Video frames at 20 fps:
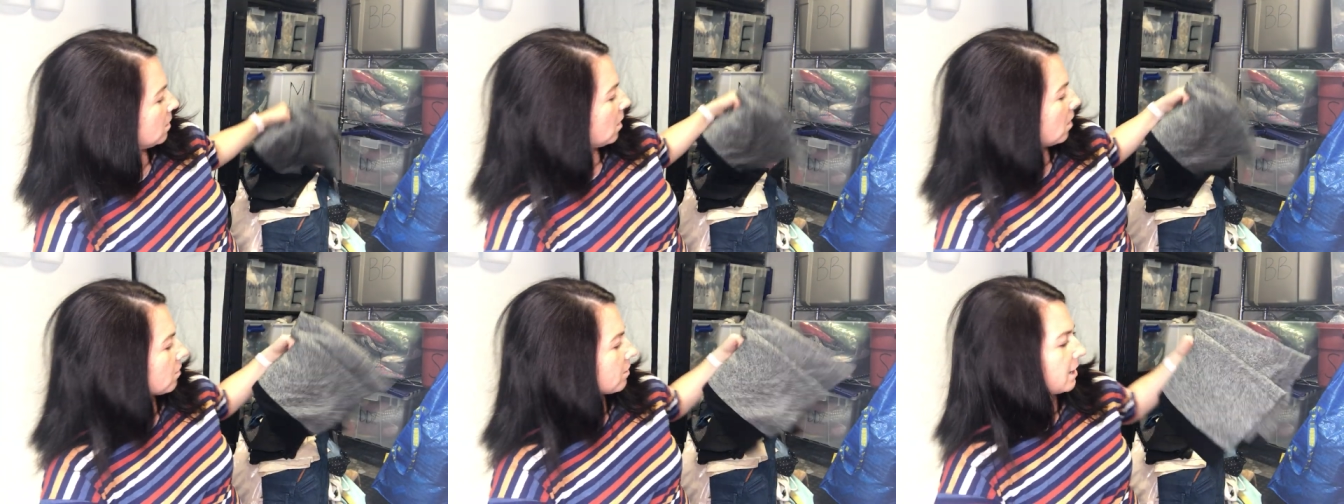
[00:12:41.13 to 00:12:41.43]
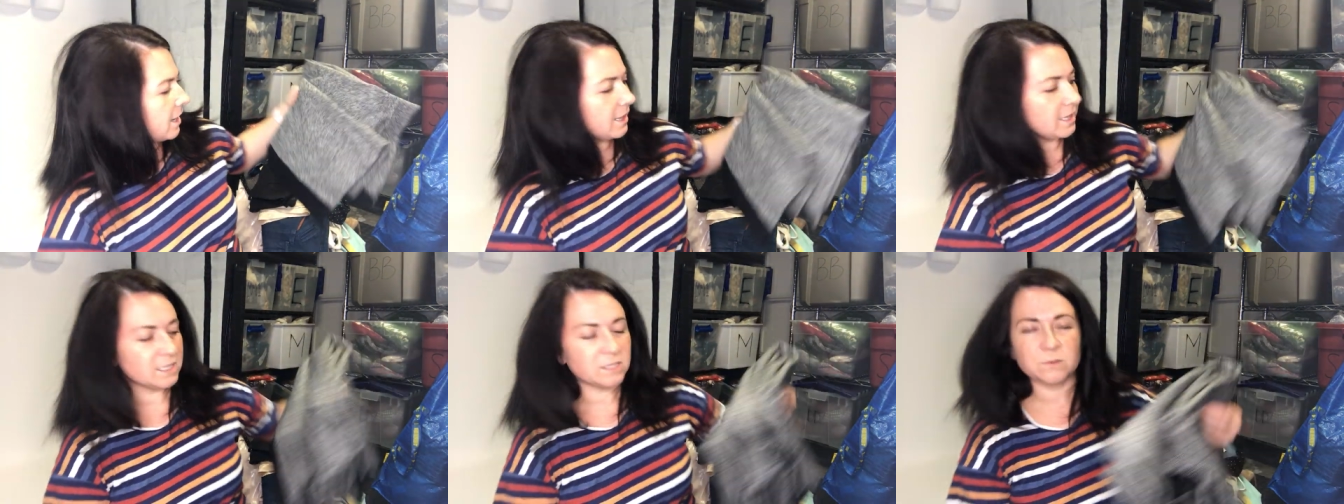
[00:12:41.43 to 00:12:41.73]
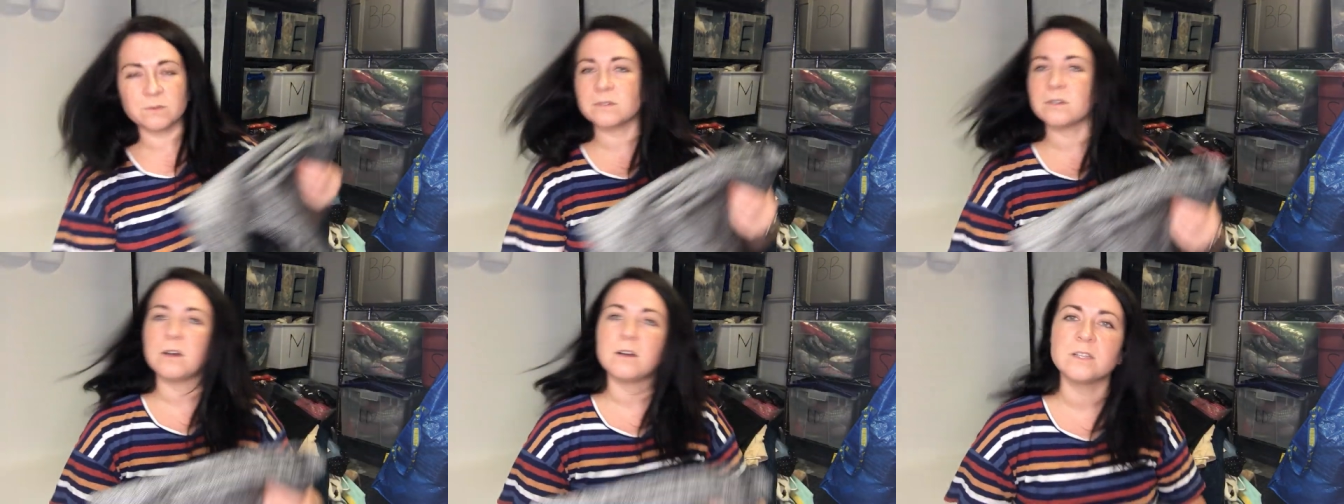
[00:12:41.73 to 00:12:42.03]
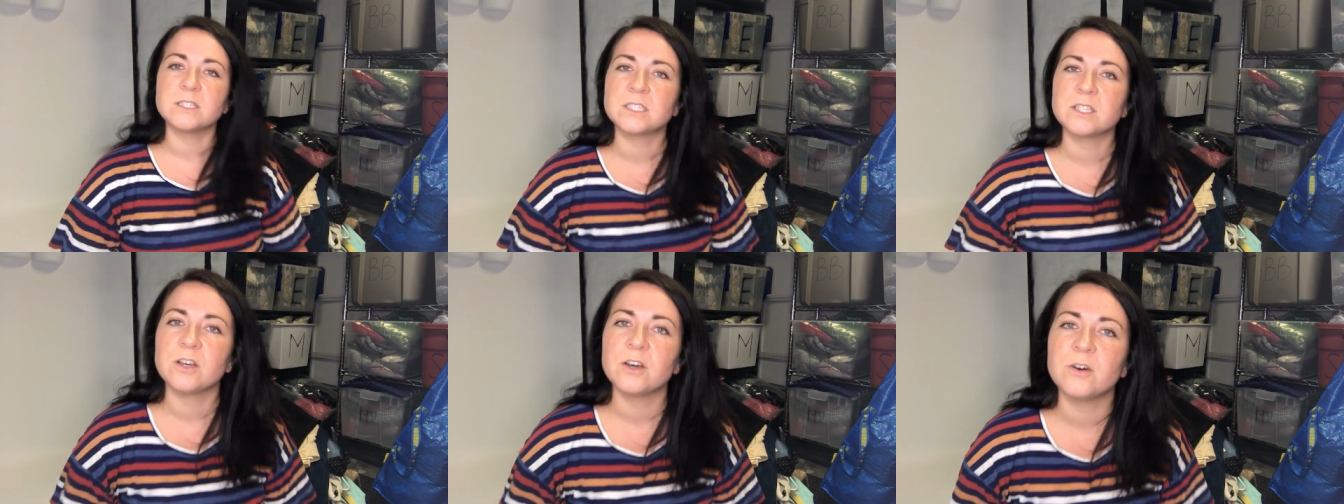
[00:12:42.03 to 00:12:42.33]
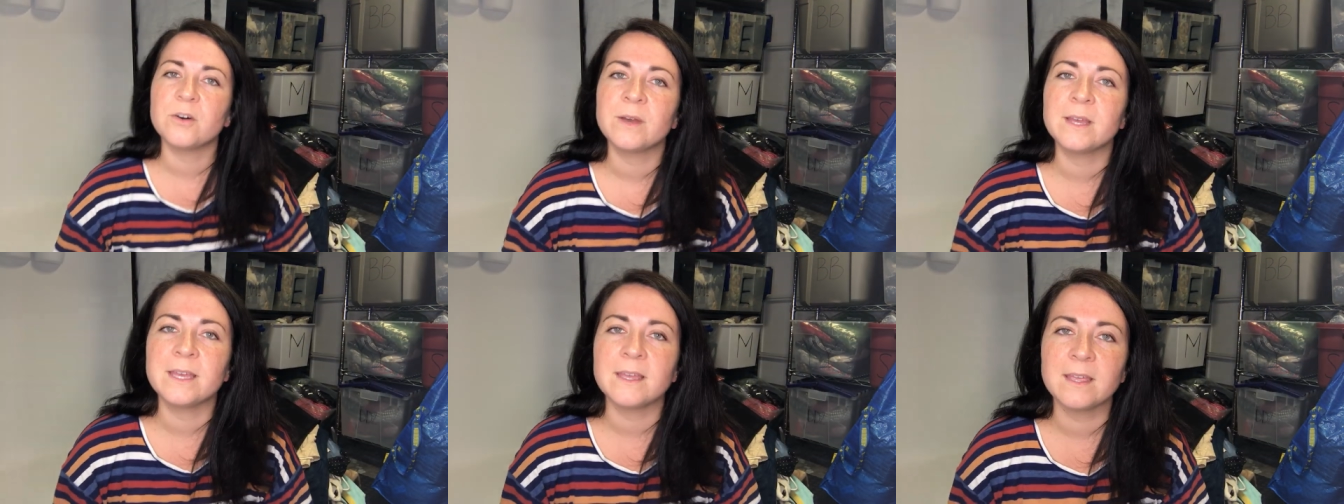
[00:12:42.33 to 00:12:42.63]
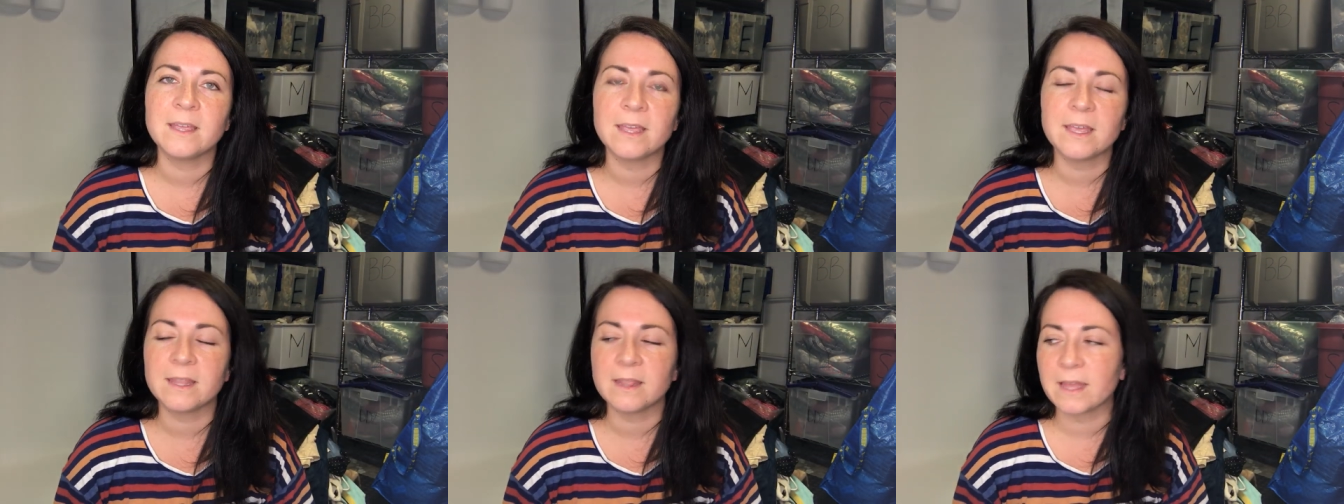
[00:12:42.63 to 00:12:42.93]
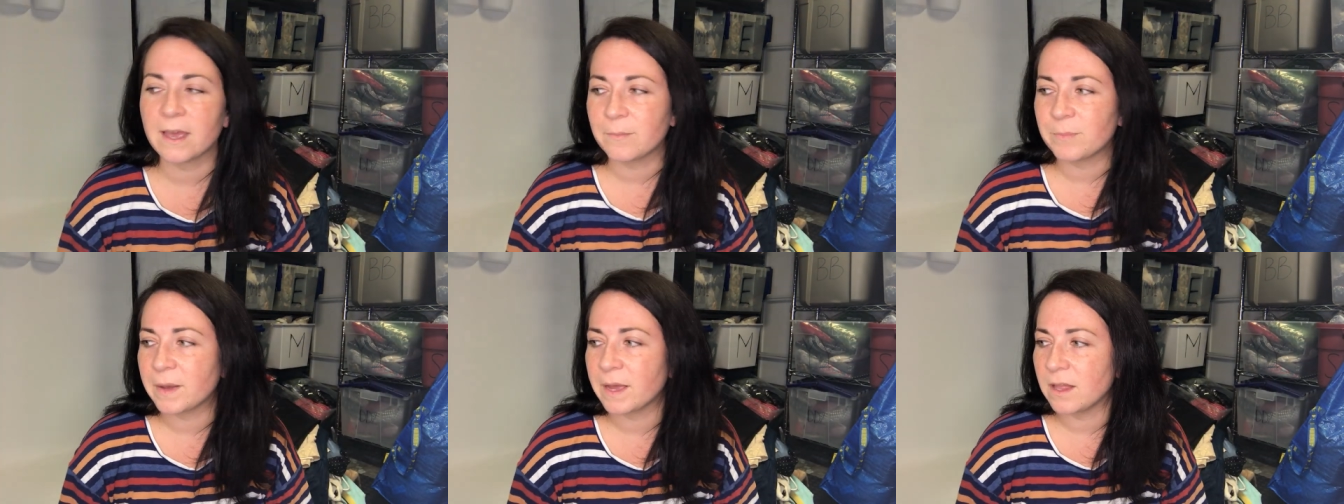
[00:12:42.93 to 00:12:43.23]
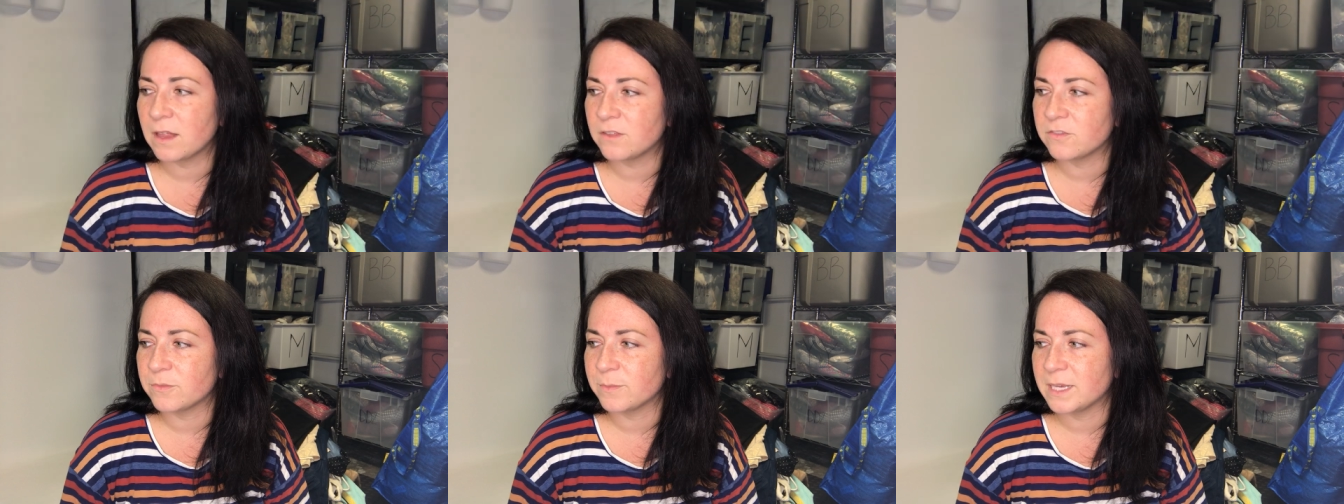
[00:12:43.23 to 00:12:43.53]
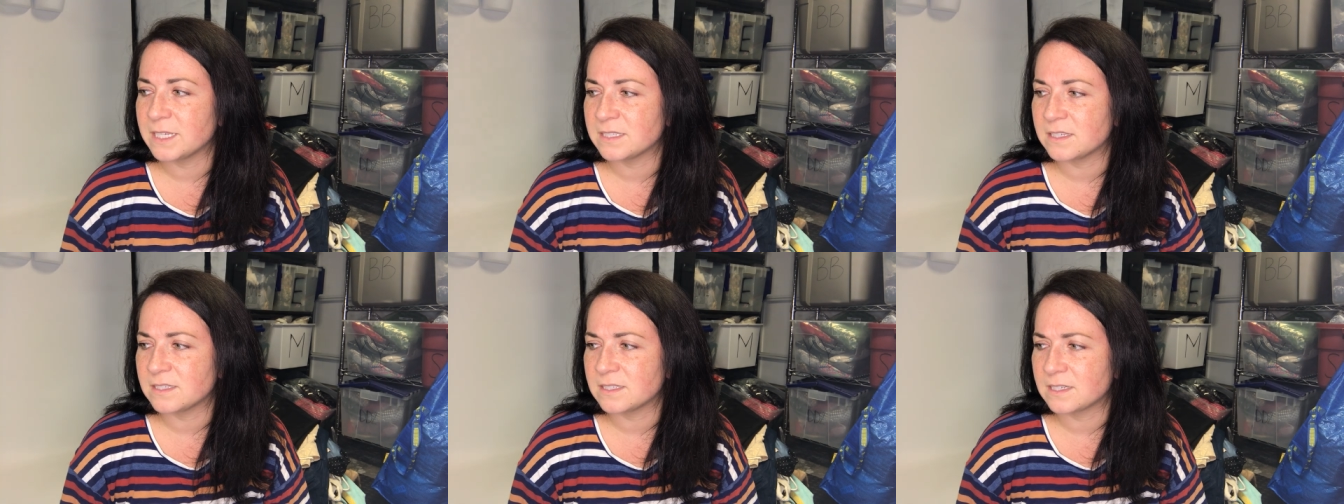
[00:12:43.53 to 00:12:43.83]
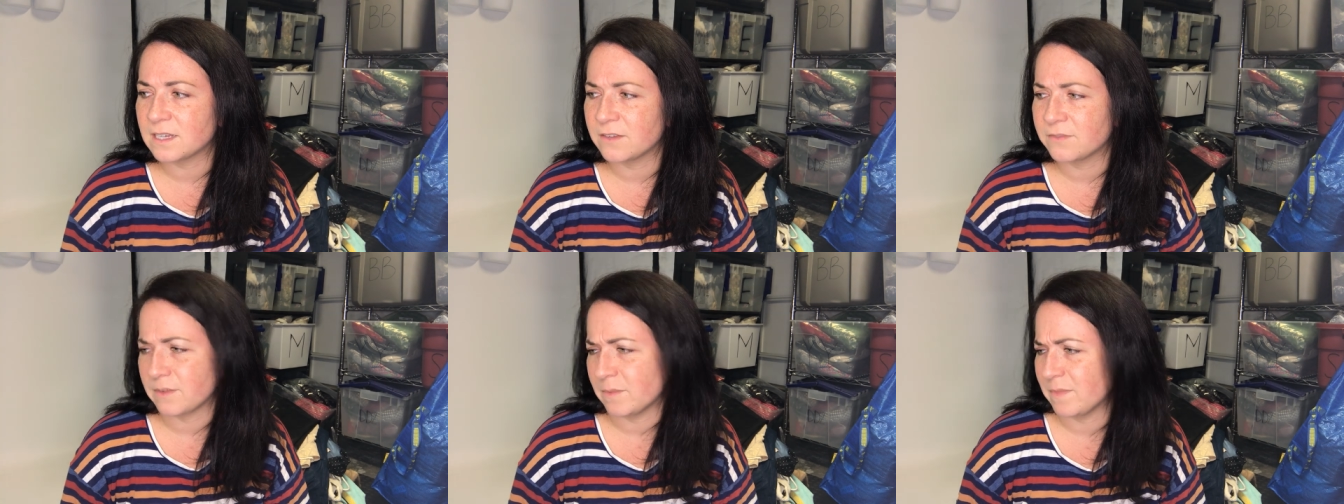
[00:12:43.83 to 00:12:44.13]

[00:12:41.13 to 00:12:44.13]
All right, this was also in that pile of amazing stuff.